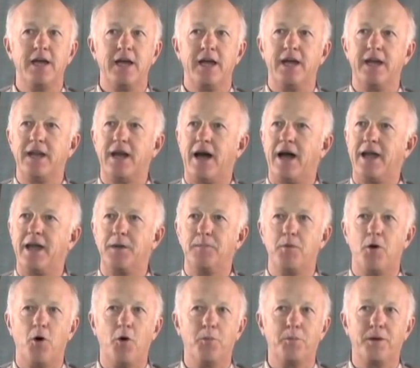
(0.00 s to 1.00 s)
and I am
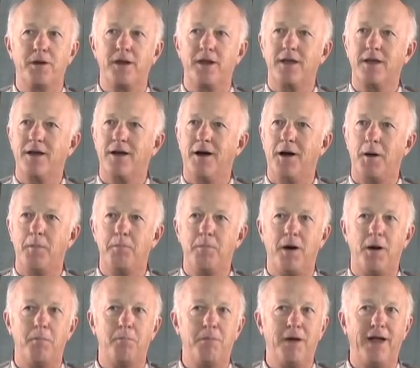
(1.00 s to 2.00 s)
opening up
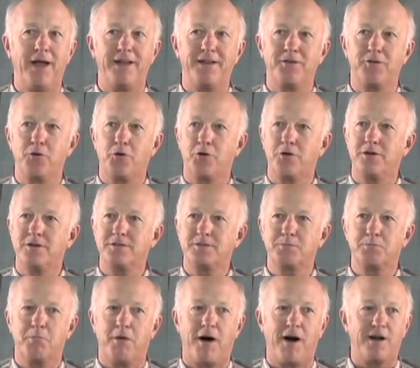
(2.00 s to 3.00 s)
a Pandora's
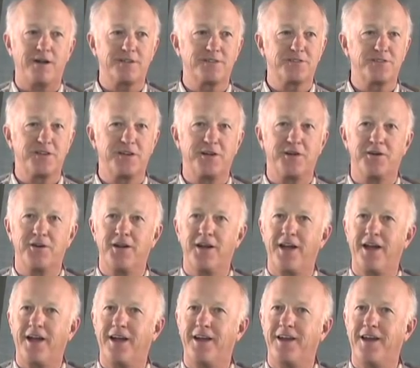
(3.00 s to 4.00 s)
box here,
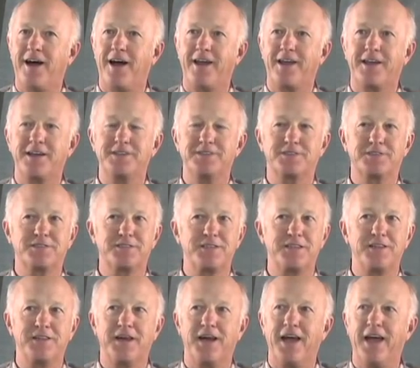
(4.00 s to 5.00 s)
and I can see
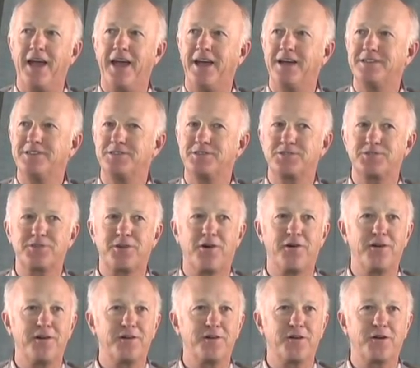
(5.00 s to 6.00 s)
the hands
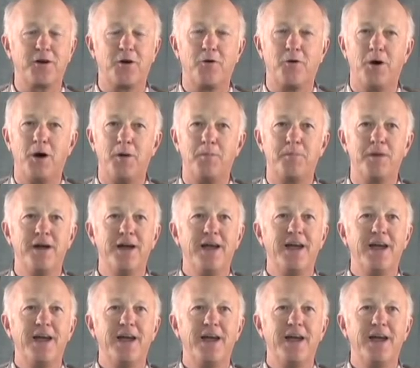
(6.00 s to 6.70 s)
starting to go up,